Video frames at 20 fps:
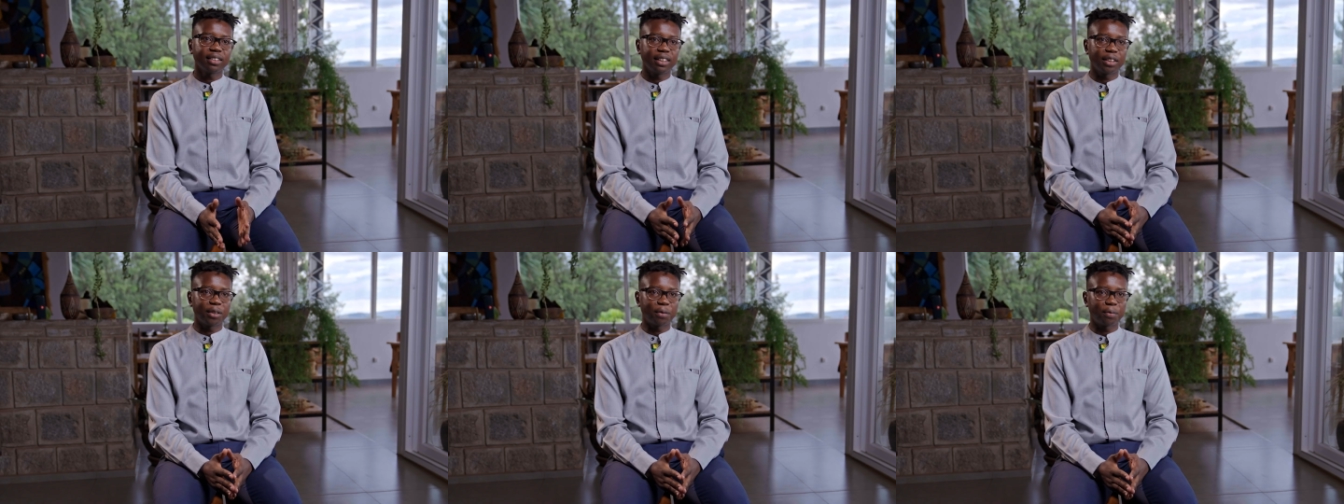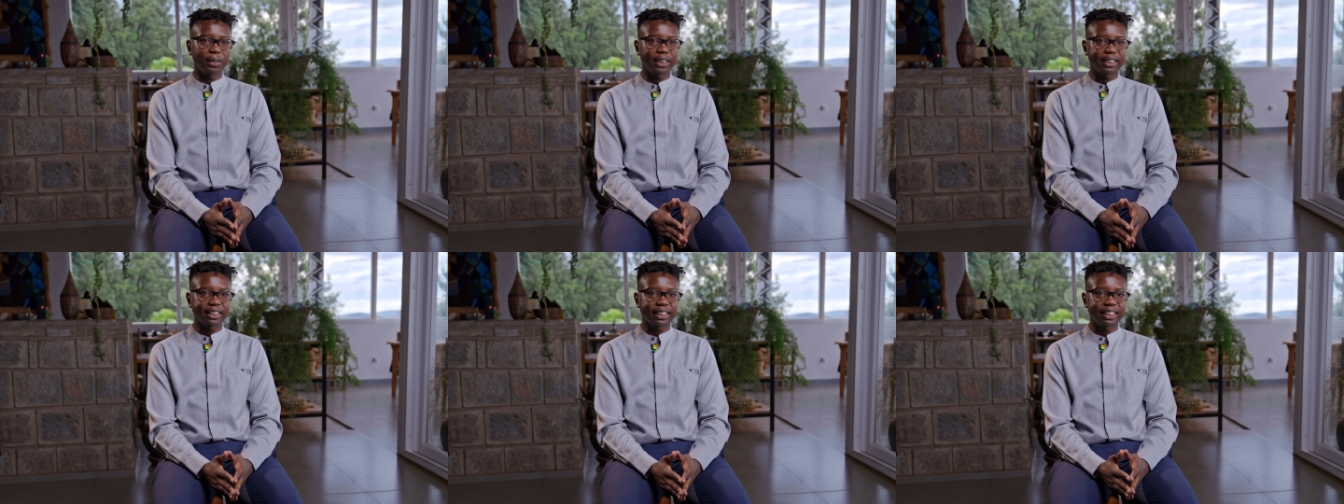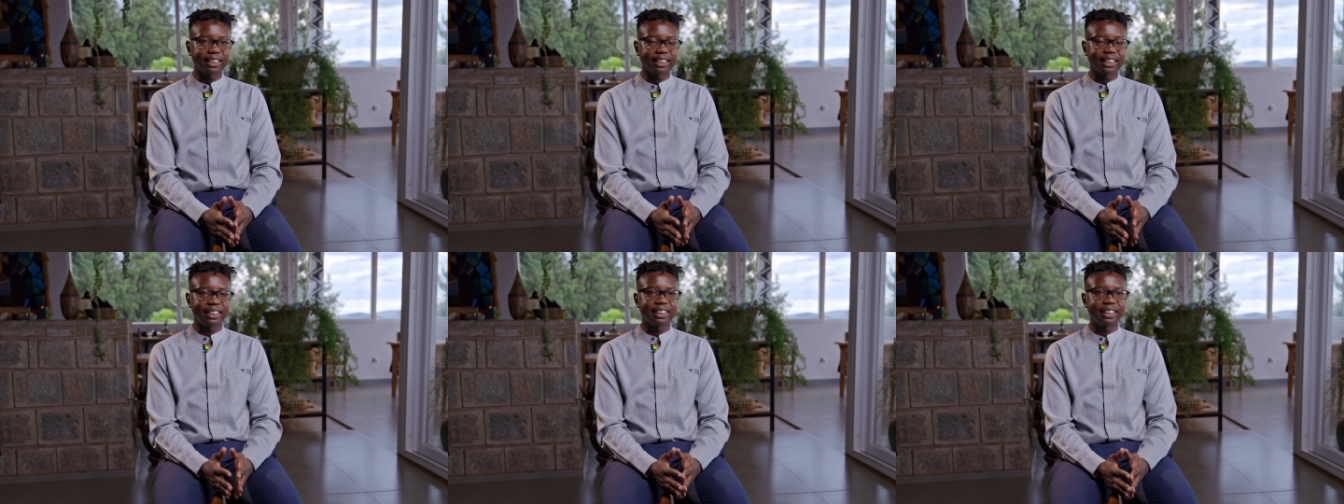and Fixa is a
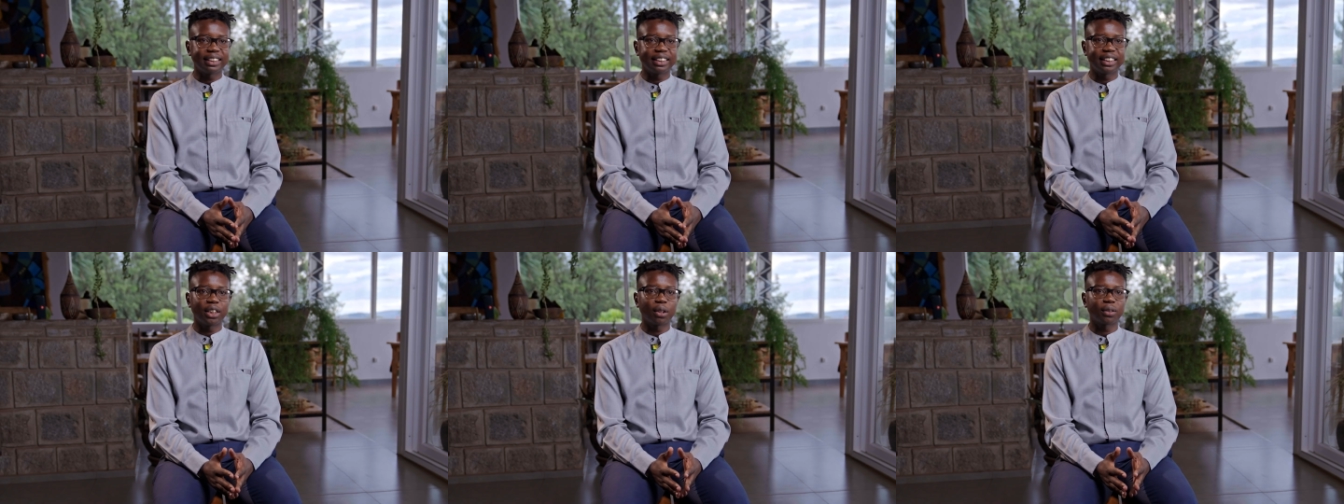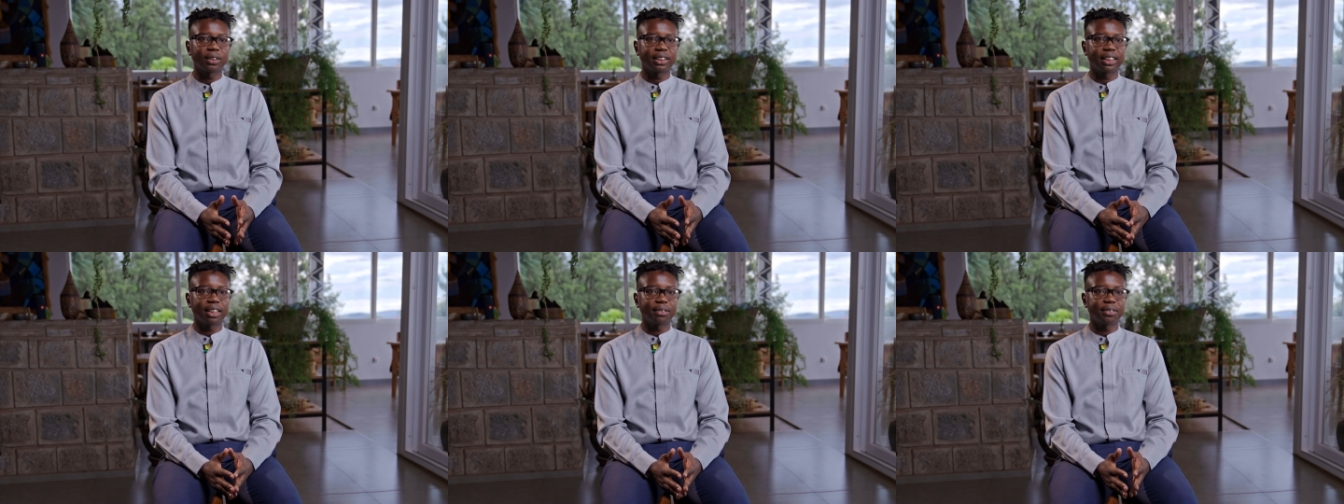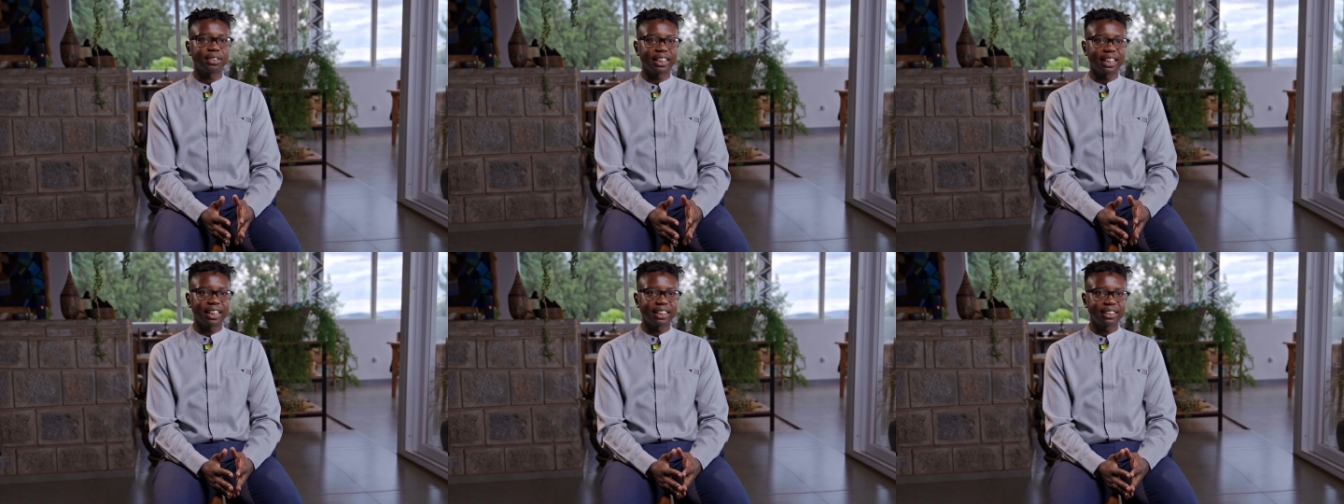digital staffing
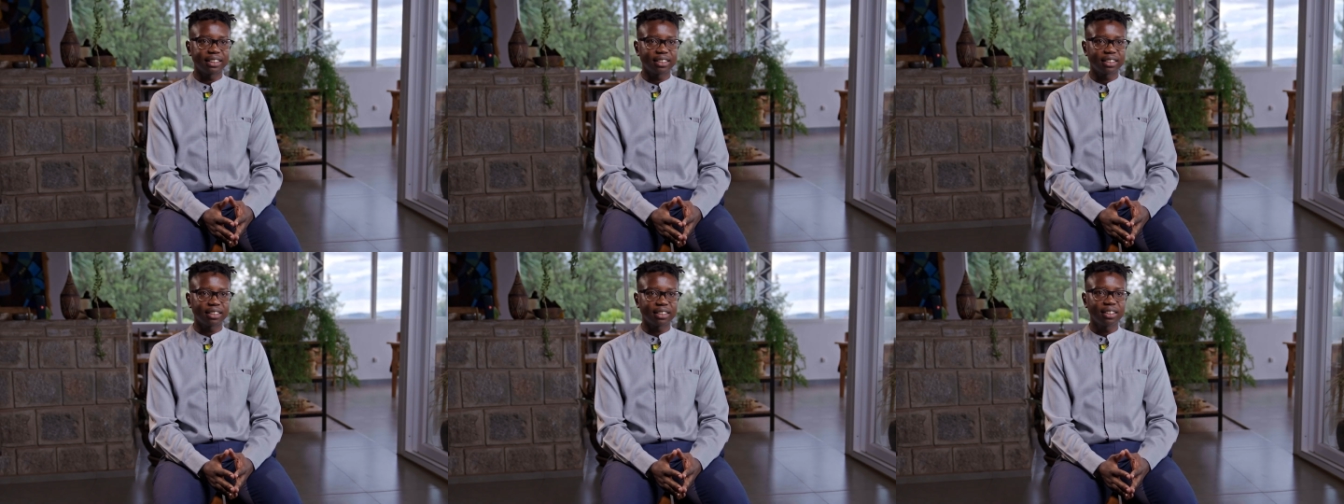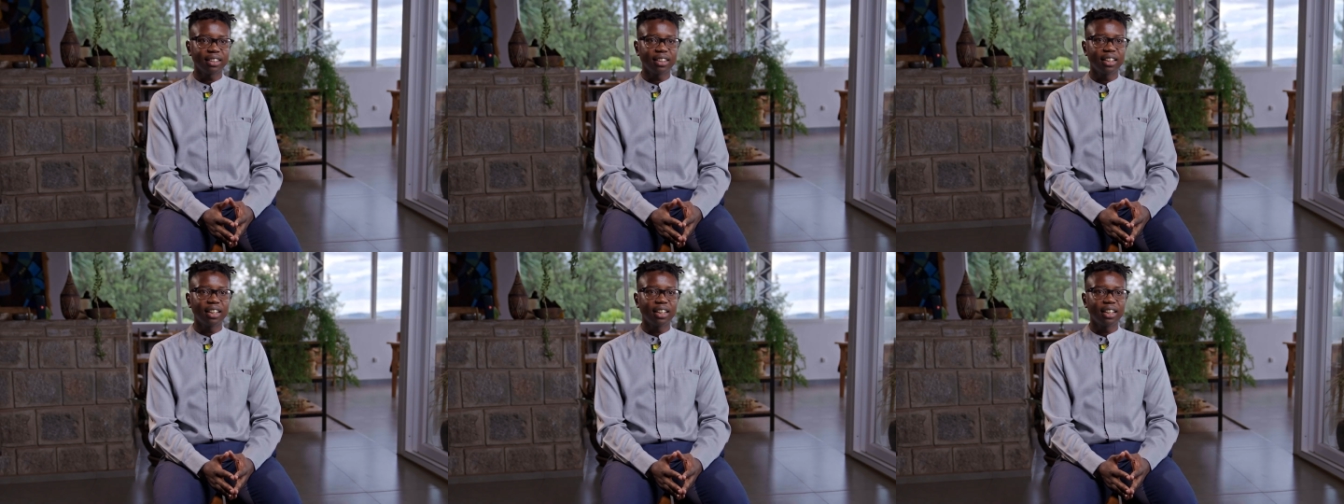agency